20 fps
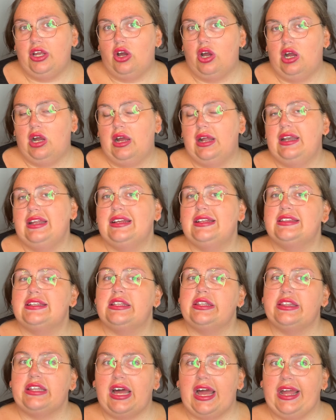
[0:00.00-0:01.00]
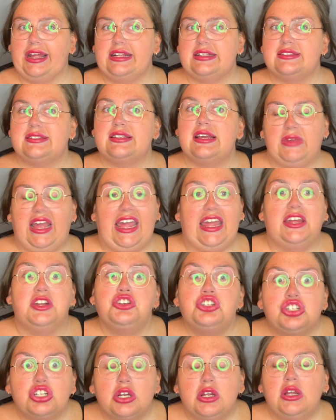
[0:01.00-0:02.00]
on in the line's
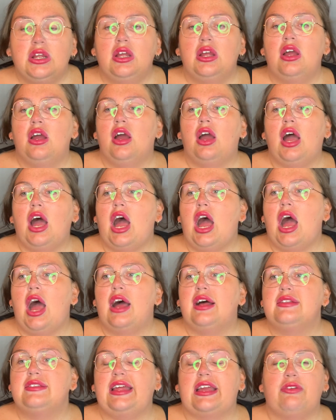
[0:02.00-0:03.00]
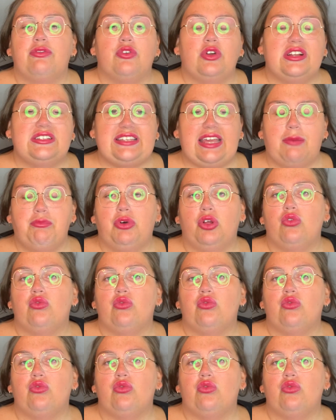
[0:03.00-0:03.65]
age. Like for example,